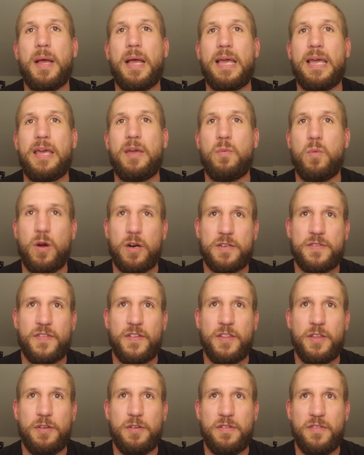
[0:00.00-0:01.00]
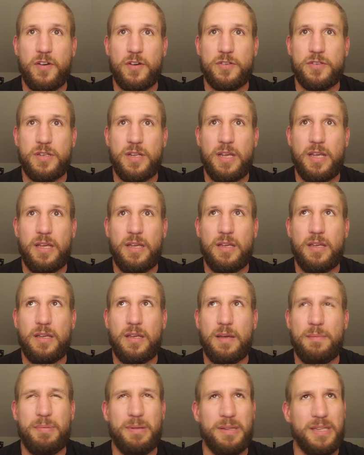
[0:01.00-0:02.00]
He worked for the
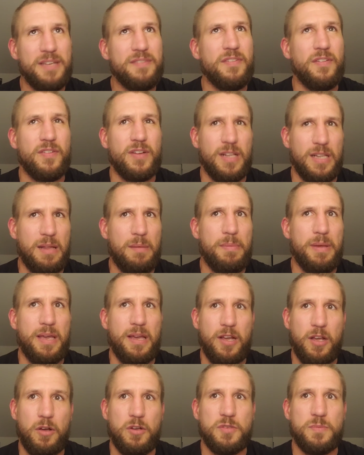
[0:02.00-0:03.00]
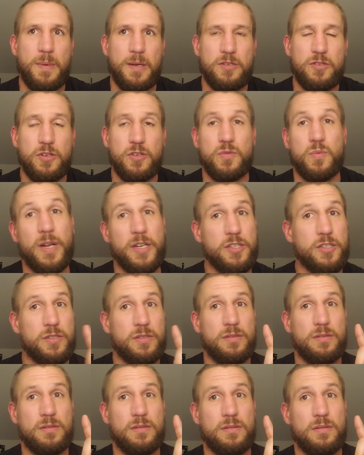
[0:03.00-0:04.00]
University, I believe, of Columbia in Ghostbusters,
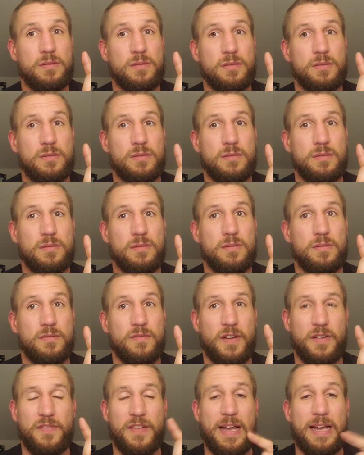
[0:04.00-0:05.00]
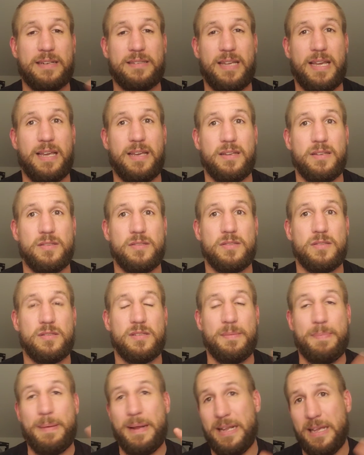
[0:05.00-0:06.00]
which, fun fact, is,
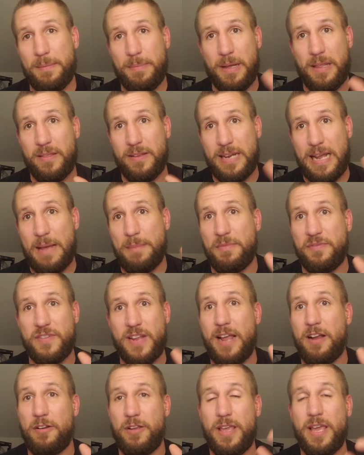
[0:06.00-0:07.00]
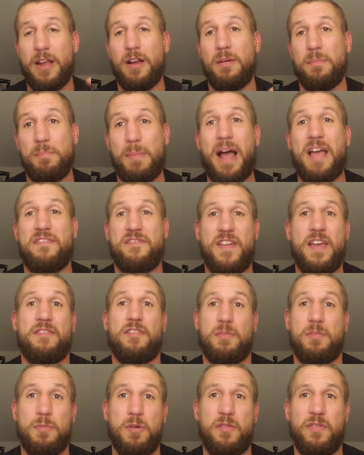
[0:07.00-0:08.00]
depending upon the time of day or year, my
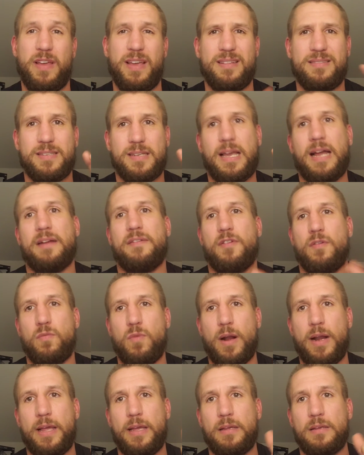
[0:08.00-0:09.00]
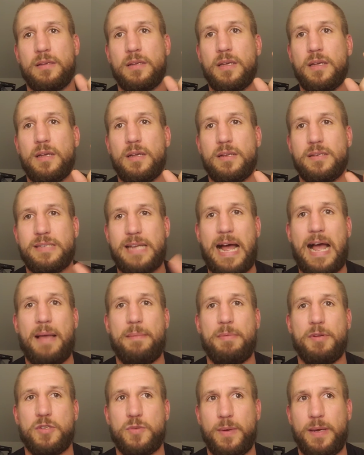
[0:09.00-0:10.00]
favorite movie. It's kind of a running tie
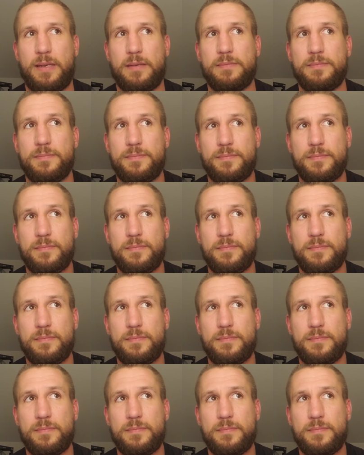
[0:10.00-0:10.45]
between